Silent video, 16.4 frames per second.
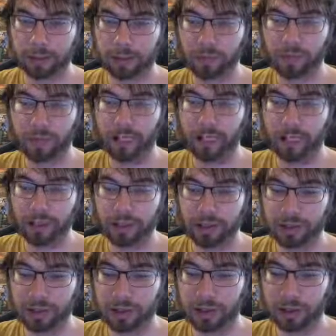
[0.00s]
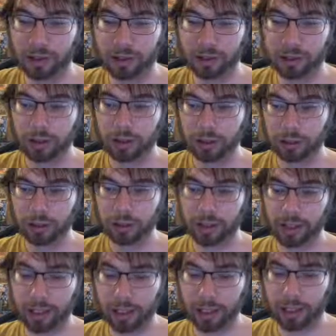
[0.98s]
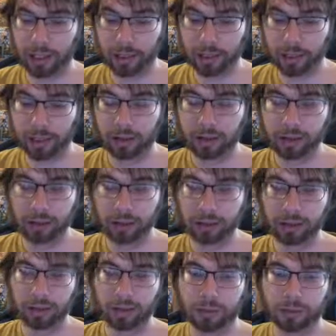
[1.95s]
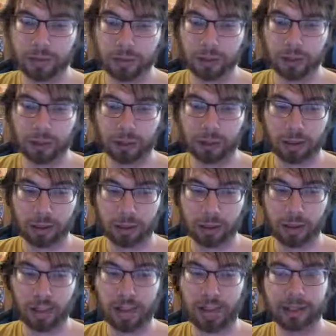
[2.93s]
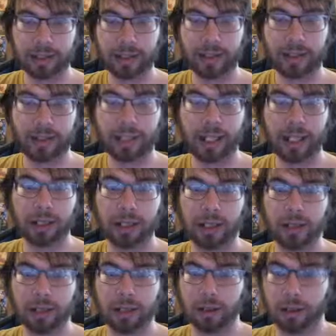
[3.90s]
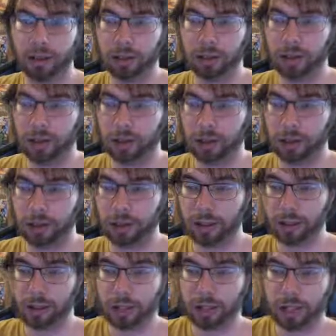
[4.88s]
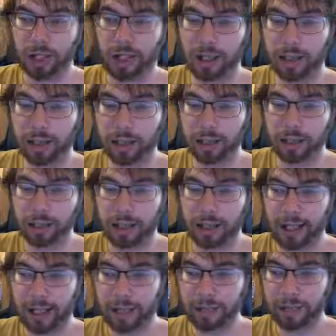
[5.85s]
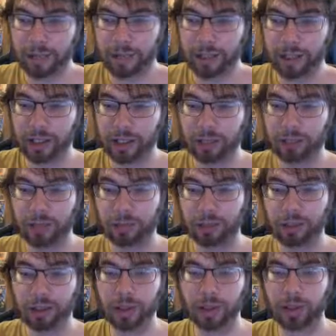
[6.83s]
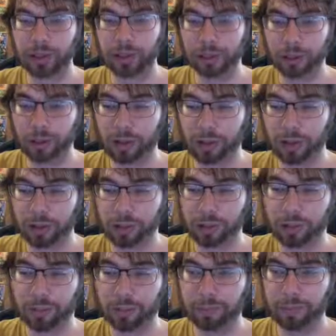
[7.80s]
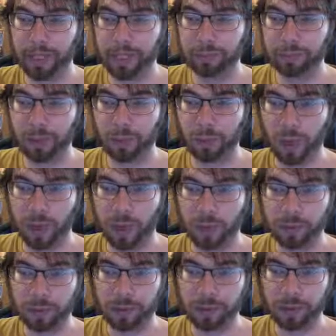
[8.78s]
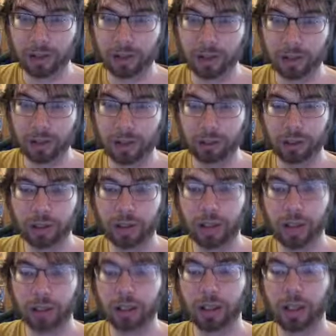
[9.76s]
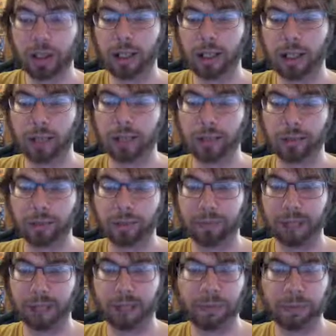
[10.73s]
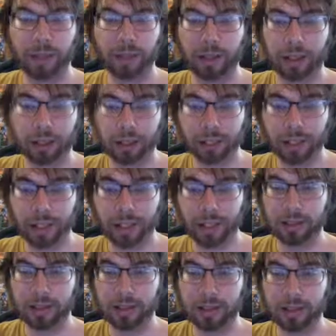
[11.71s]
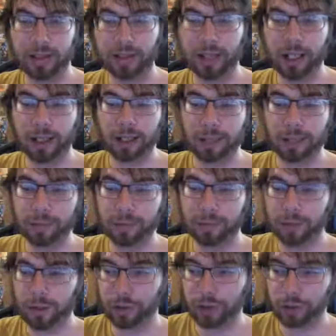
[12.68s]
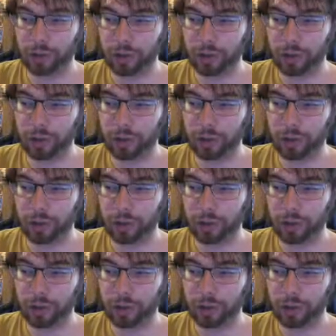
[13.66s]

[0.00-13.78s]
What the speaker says: as the one of the skills that Arcana does have is based around Dark Magician, but because we do have Magician